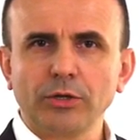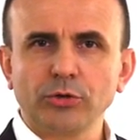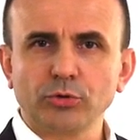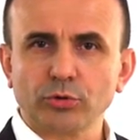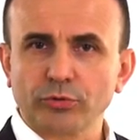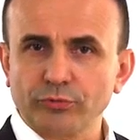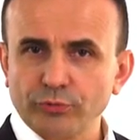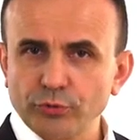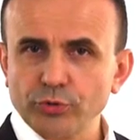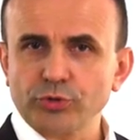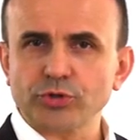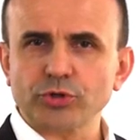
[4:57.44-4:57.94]

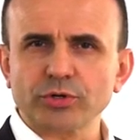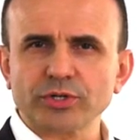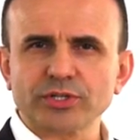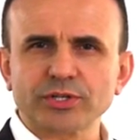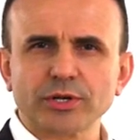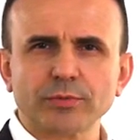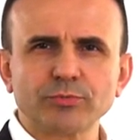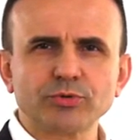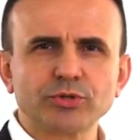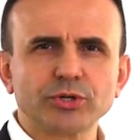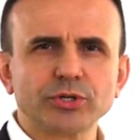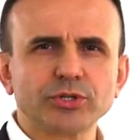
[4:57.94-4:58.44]
Your future
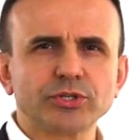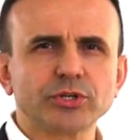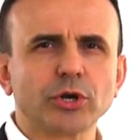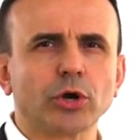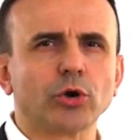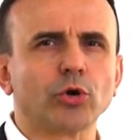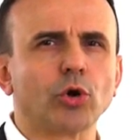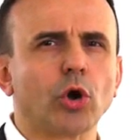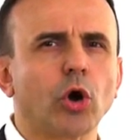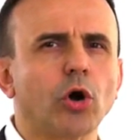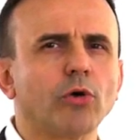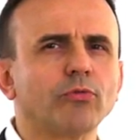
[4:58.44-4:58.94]
assumptions
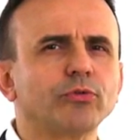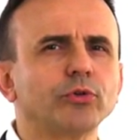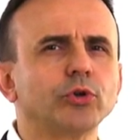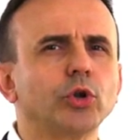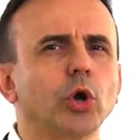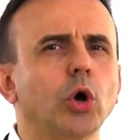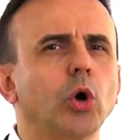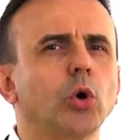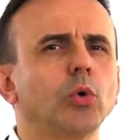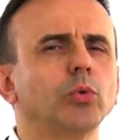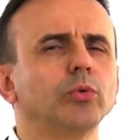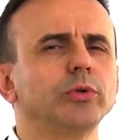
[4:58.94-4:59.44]
are often
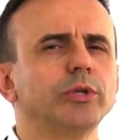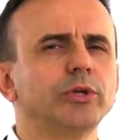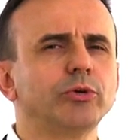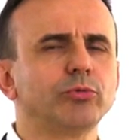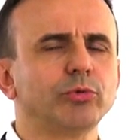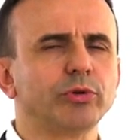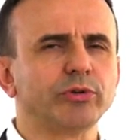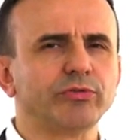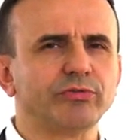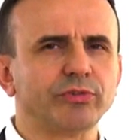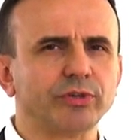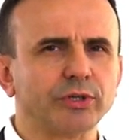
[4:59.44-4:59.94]
only
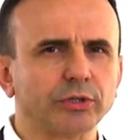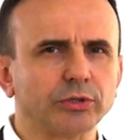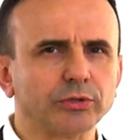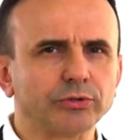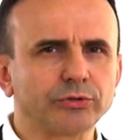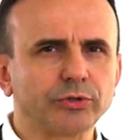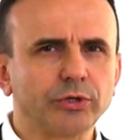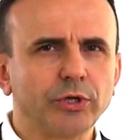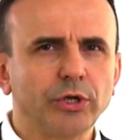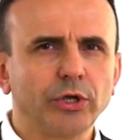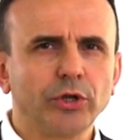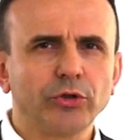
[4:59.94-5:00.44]

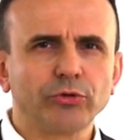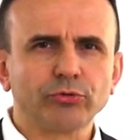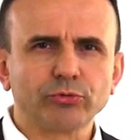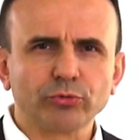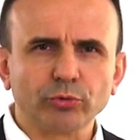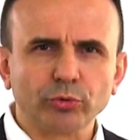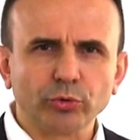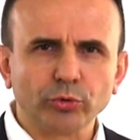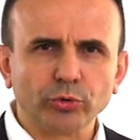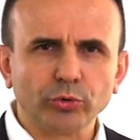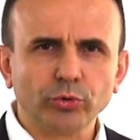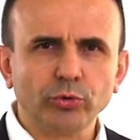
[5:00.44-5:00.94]
revealed
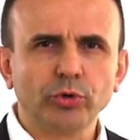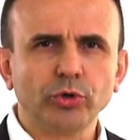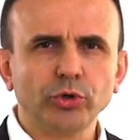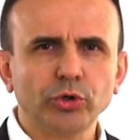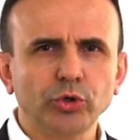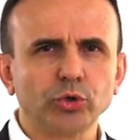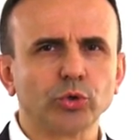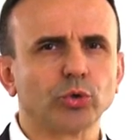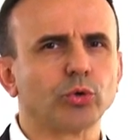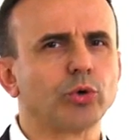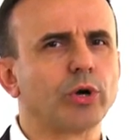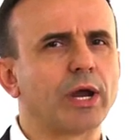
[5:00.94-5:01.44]
through
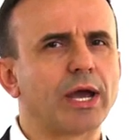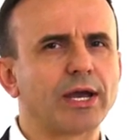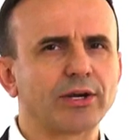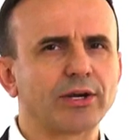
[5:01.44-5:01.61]
your